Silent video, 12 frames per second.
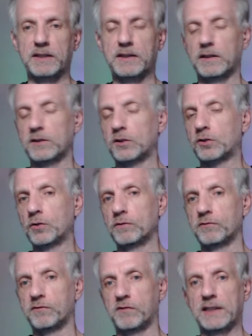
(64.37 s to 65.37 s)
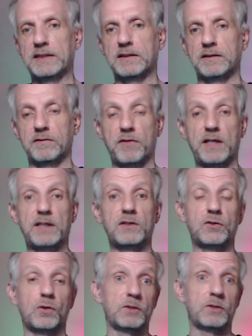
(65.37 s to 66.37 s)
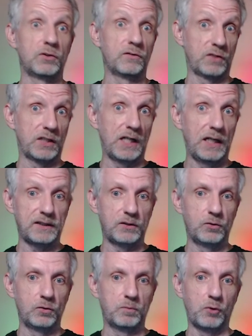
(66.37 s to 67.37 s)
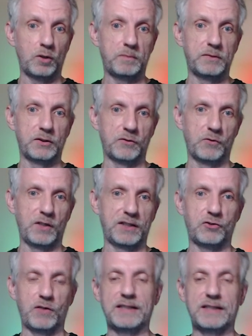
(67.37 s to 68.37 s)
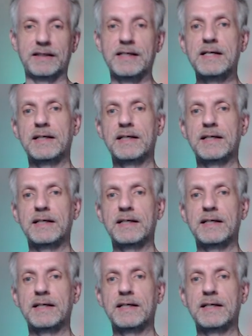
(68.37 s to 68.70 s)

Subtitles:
Painter and I just couldn't find it. And thank you so much to Fugazi who brought me on the right track there.